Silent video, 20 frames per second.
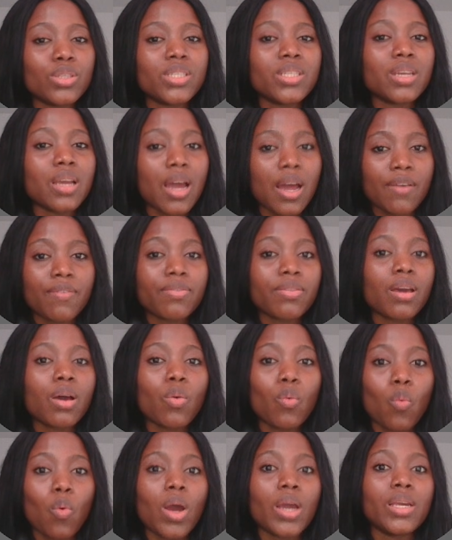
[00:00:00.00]
until
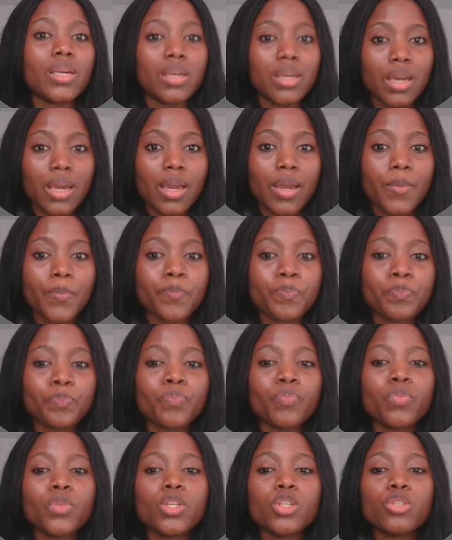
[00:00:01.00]
after one year.
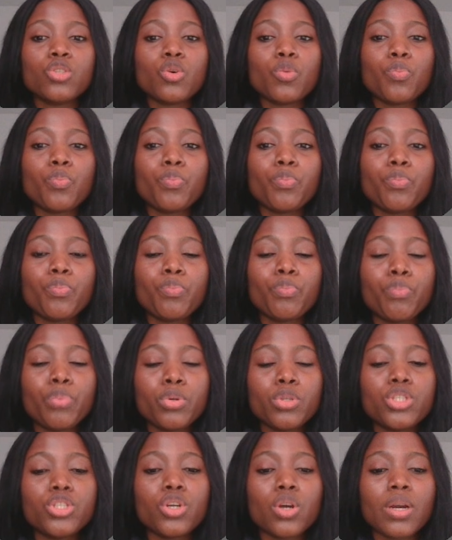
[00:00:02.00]
So
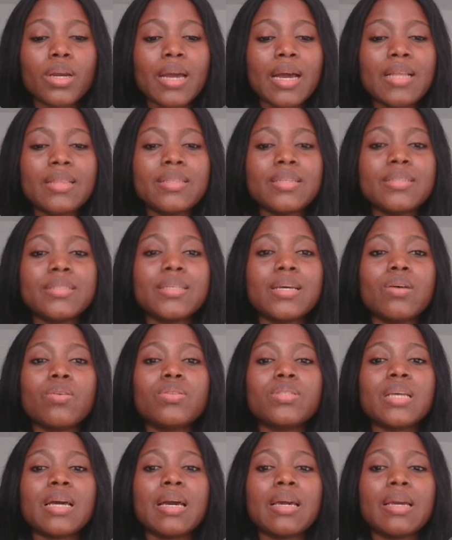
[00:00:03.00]
put your card
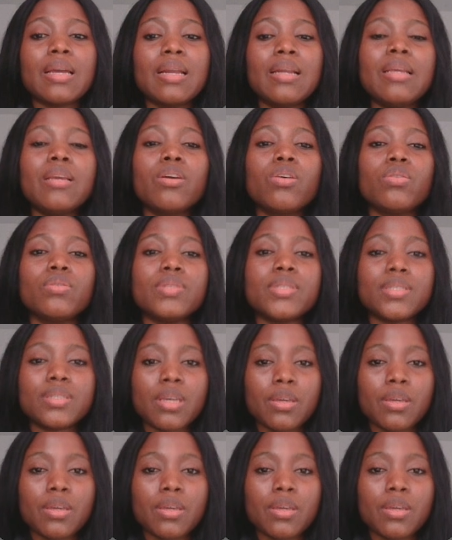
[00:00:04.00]
details and click on